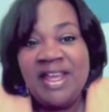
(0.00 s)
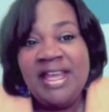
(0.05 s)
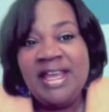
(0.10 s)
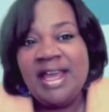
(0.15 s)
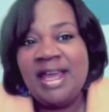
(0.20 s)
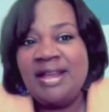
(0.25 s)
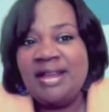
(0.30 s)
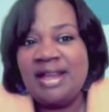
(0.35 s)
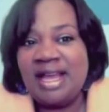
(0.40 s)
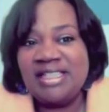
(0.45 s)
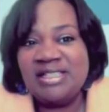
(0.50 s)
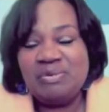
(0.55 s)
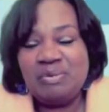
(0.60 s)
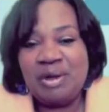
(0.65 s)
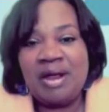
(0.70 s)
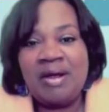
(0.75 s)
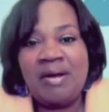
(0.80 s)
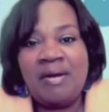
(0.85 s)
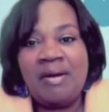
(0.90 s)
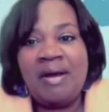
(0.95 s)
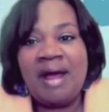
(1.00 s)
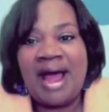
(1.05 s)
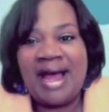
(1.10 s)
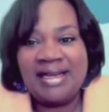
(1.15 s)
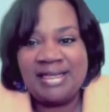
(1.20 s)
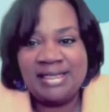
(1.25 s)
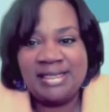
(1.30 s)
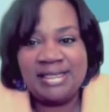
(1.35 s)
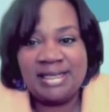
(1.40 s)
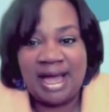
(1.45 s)
And that's where I
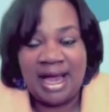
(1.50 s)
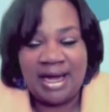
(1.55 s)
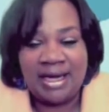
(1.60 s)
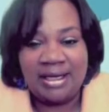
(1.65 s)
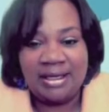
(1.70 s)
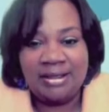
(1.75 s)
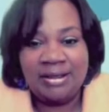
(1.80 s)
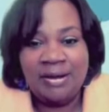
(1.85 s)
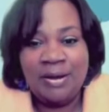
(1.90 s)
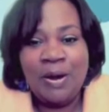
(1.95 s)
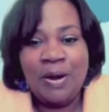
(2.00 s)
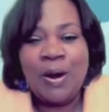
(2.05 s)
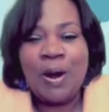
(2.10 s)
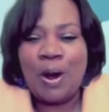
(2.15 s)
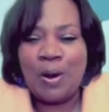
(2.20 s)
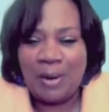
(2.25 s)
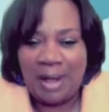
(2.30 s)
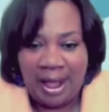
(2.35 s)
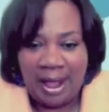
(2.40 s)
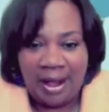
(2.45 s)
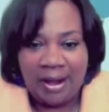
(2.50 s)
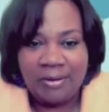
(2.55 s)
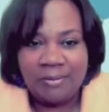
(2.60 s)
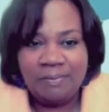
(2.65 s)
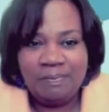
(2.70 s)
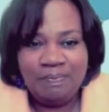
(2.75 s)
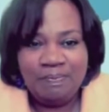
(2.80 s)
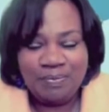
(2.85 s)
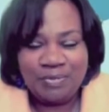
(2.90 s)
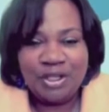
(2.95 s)
decided, okay,
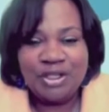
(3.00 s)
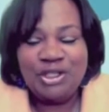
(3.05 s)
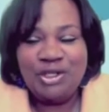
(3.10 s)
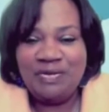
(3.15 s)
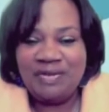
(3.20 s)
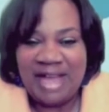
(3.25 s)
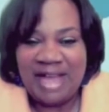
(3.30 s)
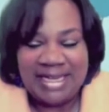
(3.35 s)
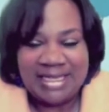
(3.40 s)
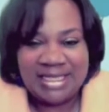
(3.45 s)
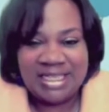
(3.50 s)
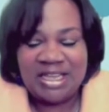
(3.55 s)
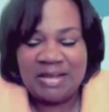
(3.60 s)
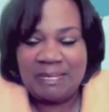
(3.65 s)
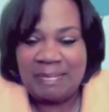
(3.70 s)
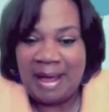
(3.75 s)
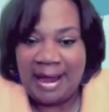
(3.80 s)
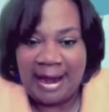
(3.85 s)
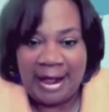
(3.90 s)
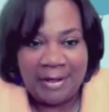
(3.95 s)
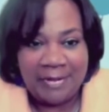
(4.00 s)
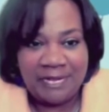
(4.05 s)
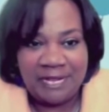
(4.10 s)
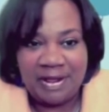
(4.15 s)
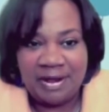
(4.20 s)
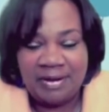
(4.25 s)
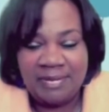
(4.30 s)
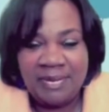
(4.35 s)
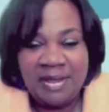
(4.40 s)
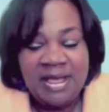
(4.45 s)
you've got to get back out there.